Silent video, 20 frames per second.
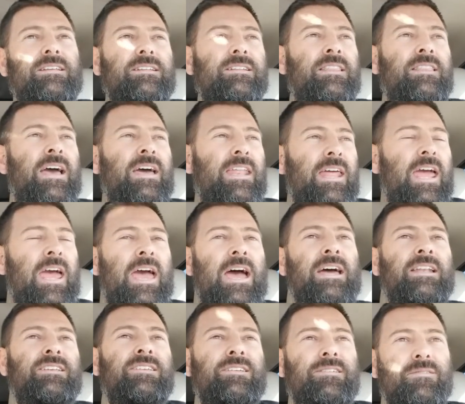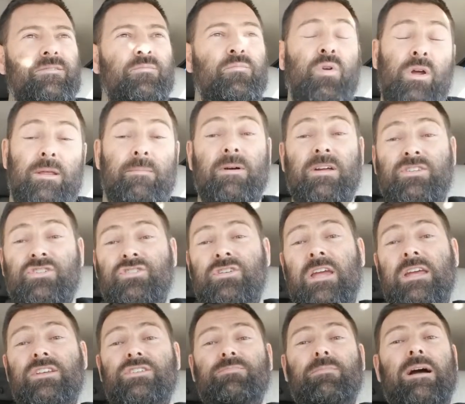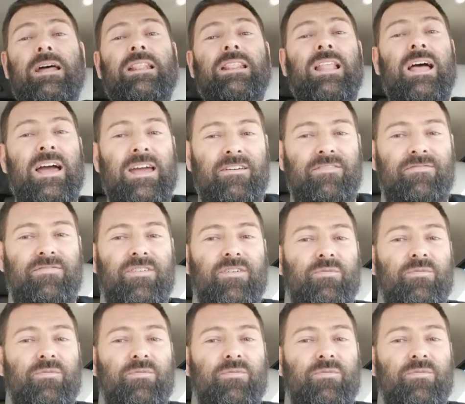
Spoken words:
That ad pretty much changed my life.